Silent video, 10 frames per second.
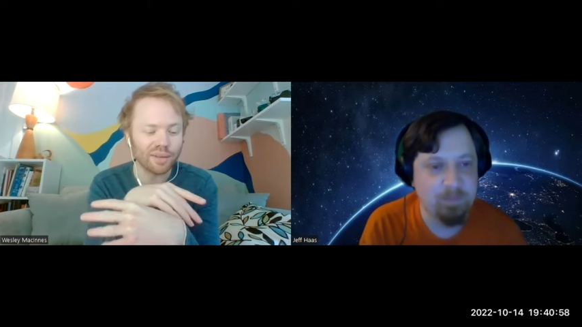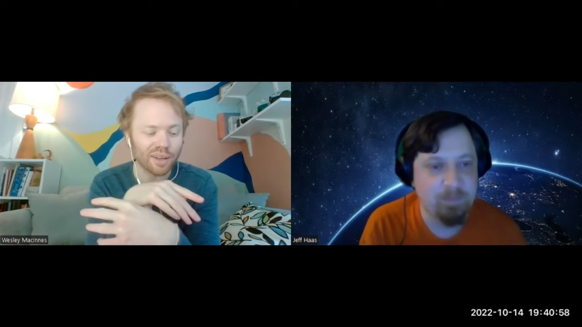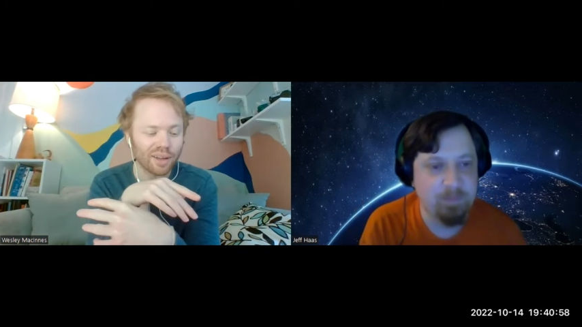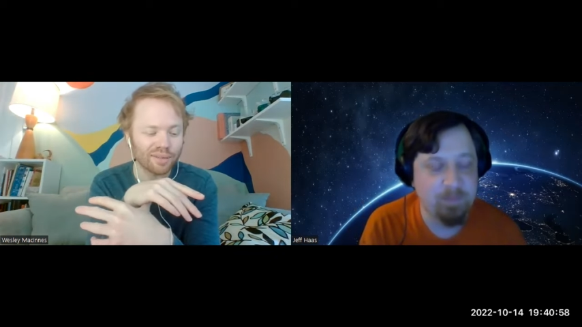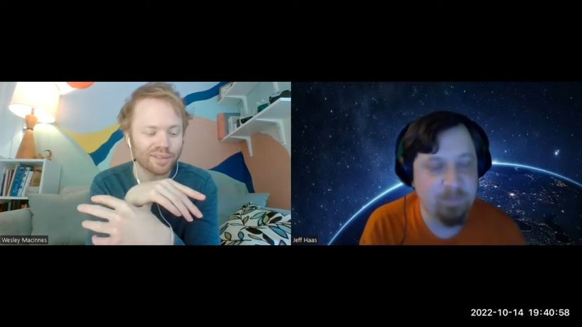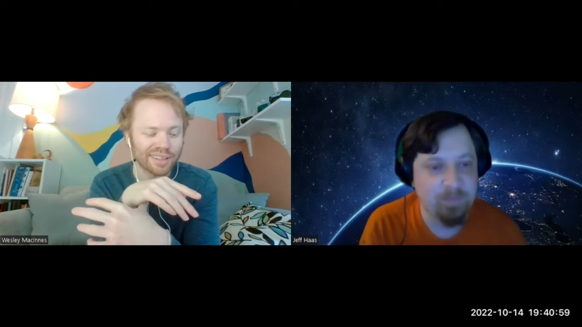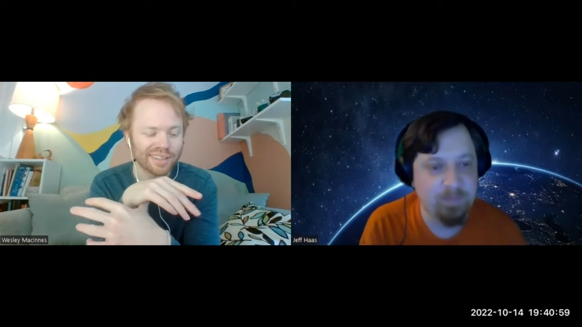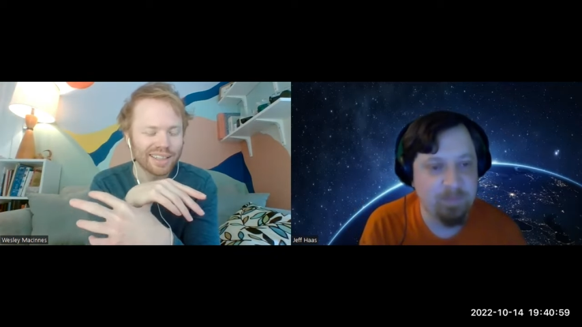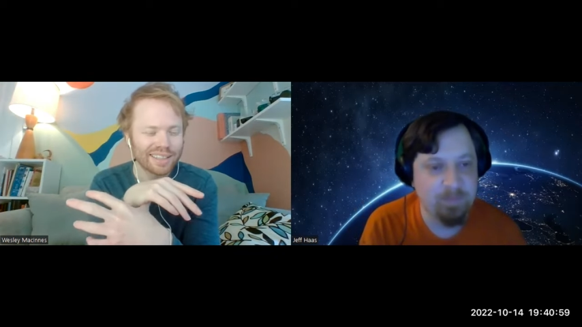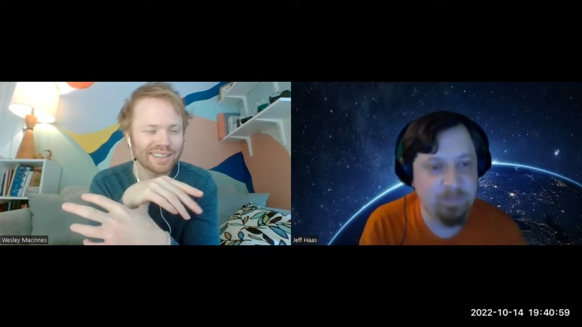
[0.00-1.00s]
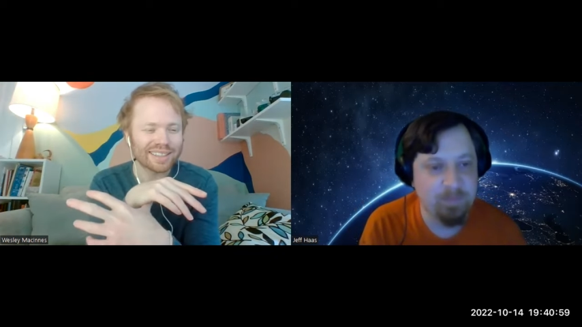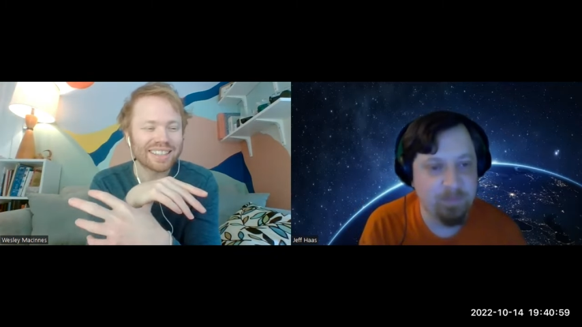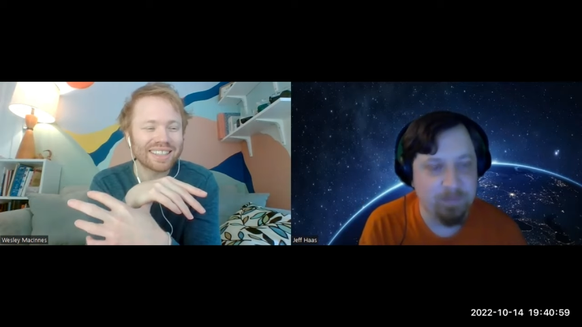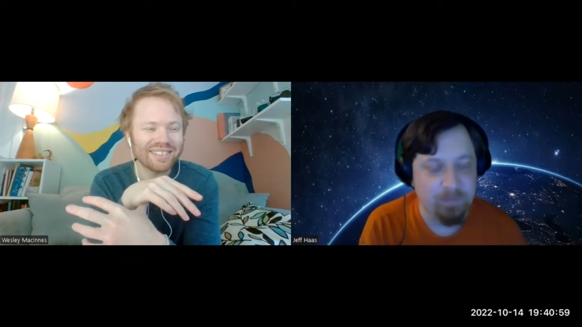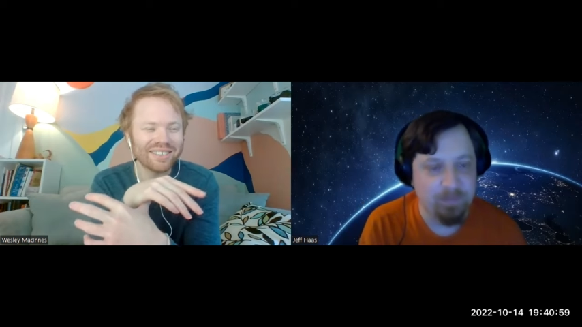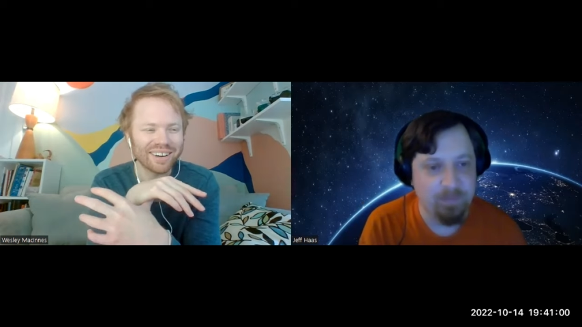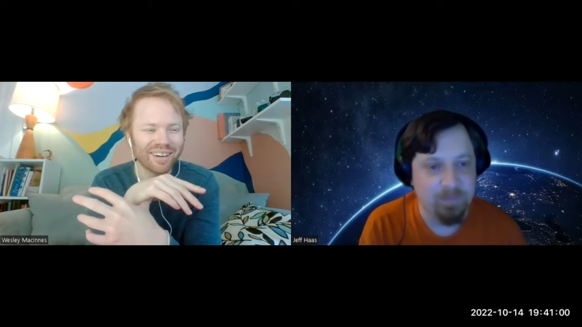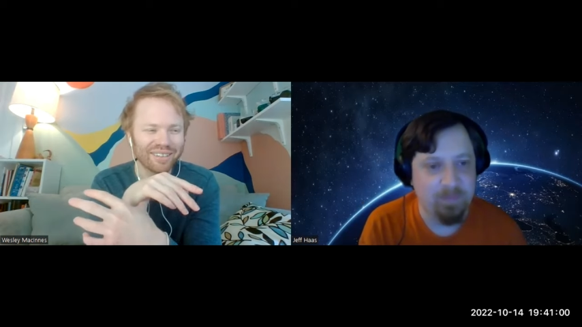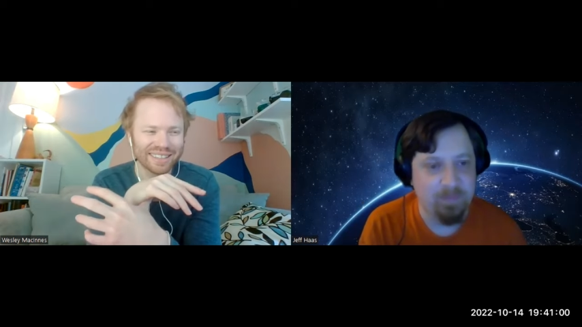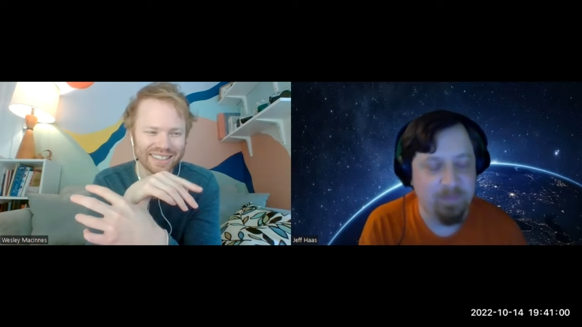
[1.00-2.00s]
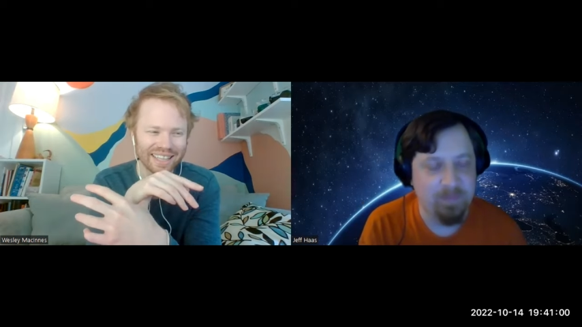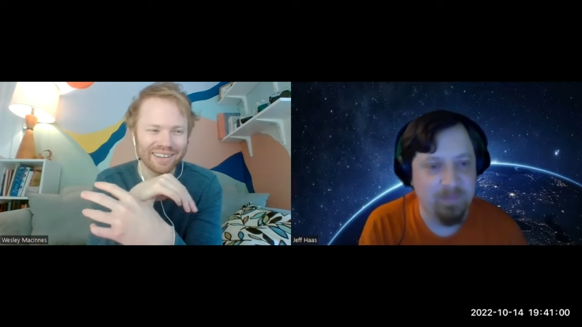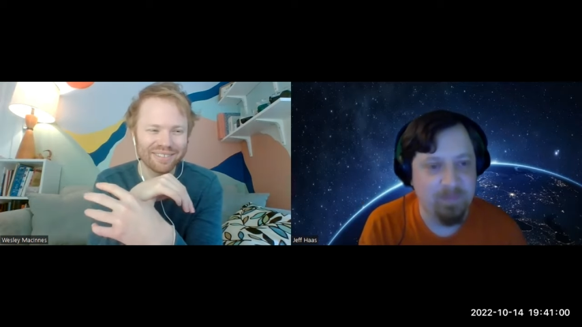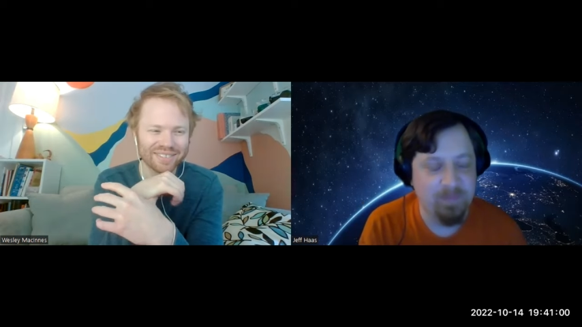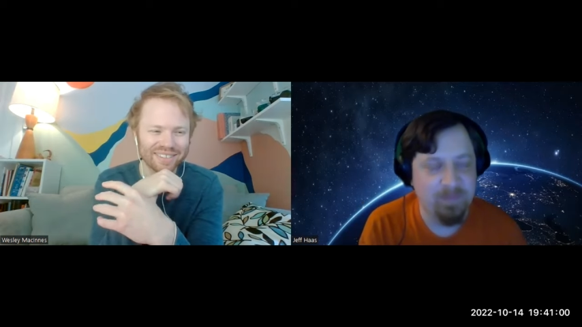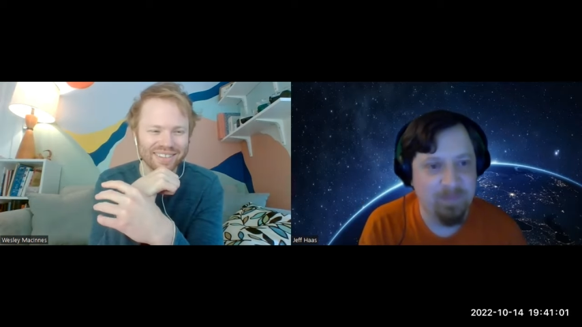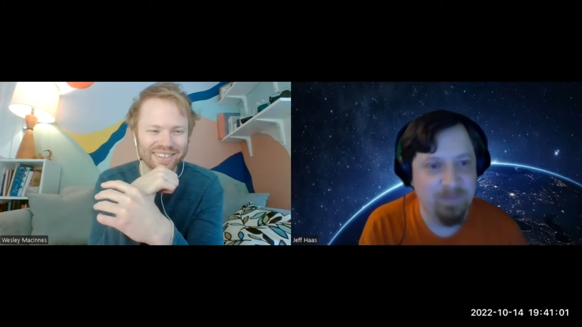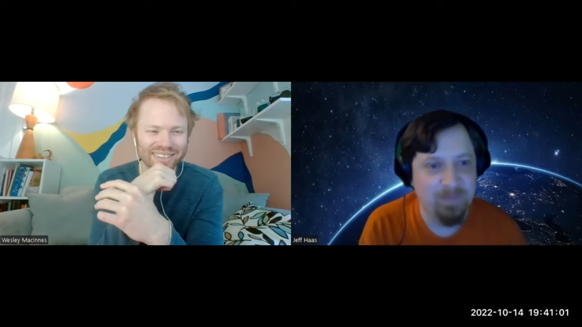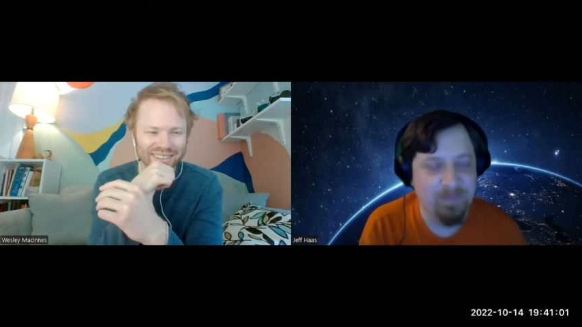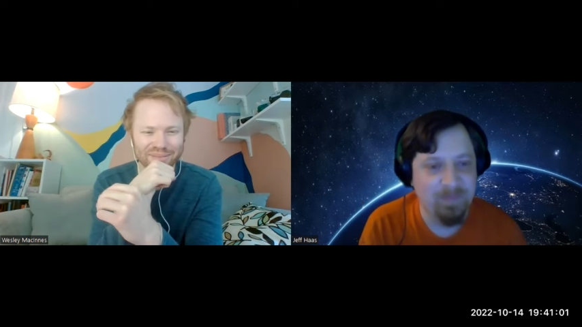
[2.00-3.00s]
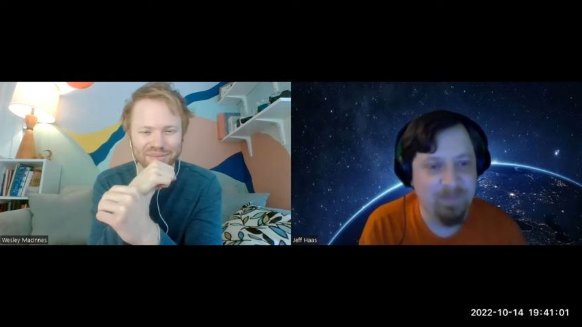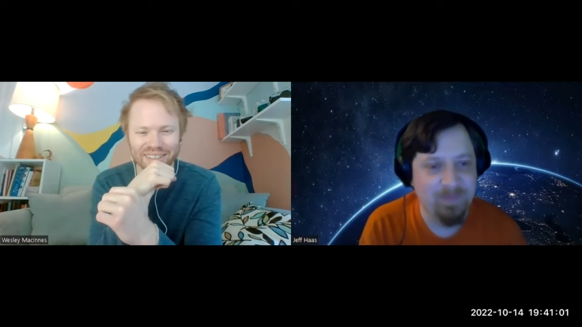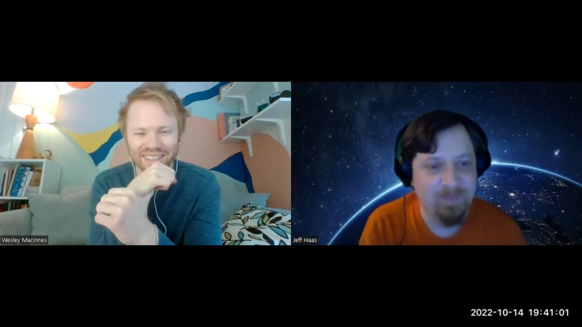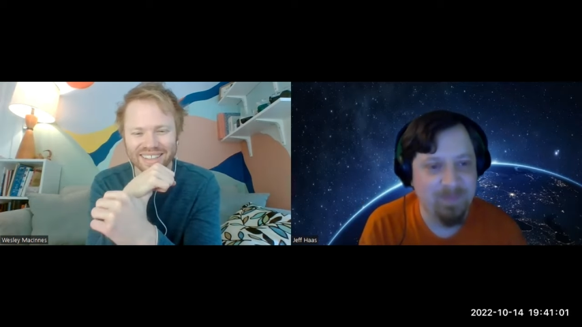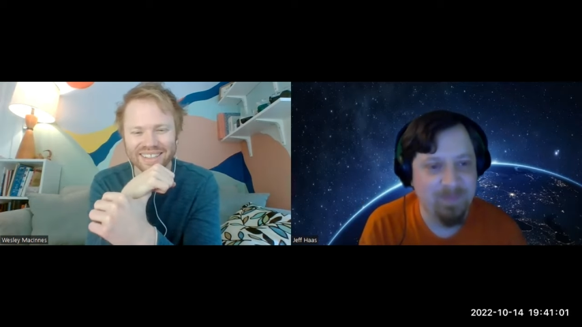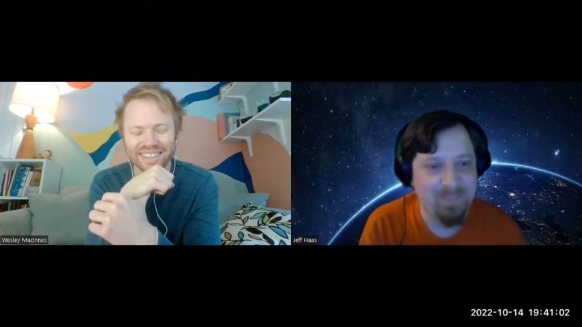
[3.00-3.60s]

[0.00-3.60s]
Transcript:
Speaker 1: love, love to to see what Owen's life in in Olympia